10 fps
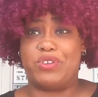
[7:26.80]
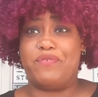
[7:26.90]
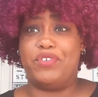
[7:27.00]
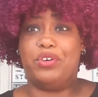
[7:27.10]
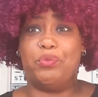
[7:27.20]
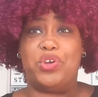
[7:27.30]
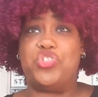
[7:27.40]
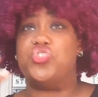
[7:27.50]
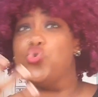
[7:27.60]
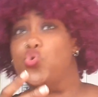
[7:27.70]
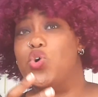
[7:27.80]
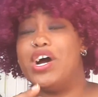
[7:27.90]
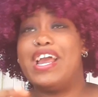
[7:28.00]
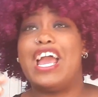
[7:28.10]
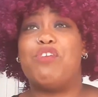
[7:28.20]
filled with
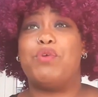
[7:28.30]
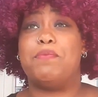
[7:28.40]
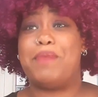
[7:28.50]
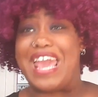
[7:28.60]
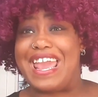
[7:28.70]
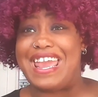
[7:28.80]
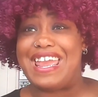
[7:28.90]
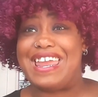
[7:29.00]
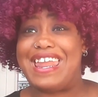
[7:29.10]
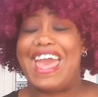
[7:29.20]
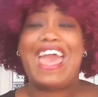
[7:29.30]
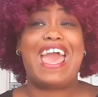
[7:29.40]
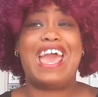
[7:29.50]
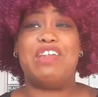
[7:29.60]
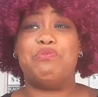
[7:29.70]
joy and with pain
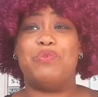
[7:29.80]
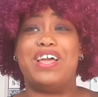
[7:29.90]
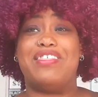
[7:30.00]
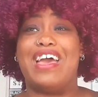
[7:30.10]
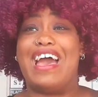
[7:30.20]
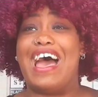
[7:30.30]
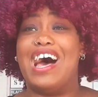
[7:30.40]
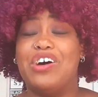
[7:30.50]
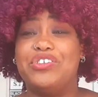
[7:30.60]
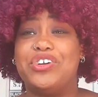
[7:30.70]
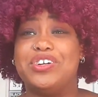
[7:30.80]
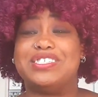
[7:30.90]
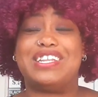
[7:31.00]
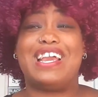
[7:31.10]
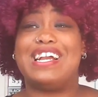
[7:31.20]
and with
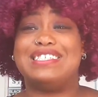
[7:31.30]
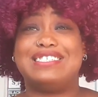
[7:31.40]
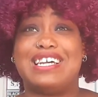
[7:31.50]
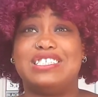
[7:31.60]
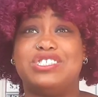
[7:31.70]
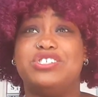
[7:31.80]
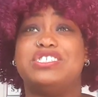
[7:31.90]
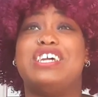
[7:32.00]
elders and ancestors.